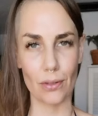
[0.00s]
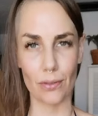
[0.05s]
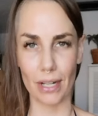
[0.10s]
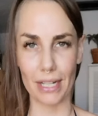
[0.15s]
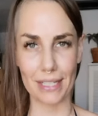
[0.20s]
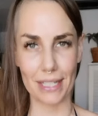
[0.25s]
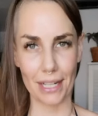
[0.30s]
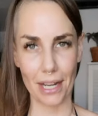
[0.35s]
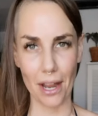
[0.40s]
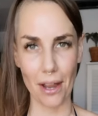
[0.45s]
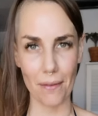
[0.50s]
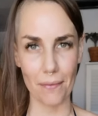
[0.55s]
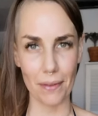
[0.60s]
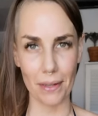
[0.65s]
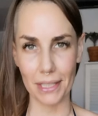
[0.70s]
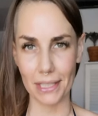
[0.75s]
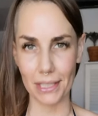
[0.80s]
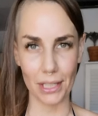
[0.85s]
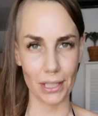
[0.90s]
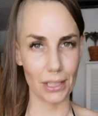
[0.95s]
you're raising up
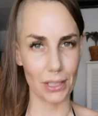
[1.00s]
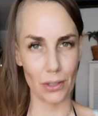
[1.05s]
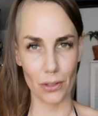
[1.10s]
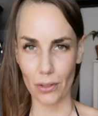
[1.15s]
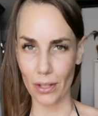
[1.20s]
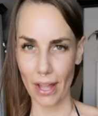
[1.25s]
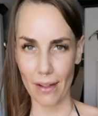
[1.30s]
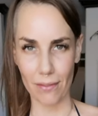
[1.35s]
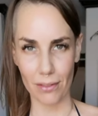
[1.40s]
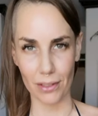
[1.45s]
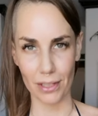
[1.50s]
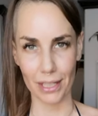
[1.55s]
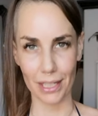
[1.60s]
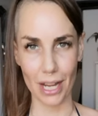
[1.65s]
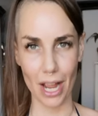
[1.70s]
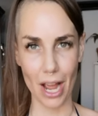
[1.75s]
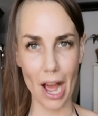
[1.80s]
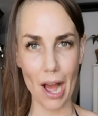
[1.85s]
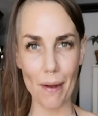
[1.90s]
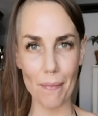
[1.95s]
I mean, you're
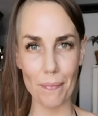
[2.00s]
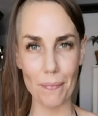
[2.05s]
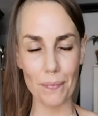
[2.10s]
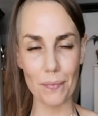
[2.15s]
leveling up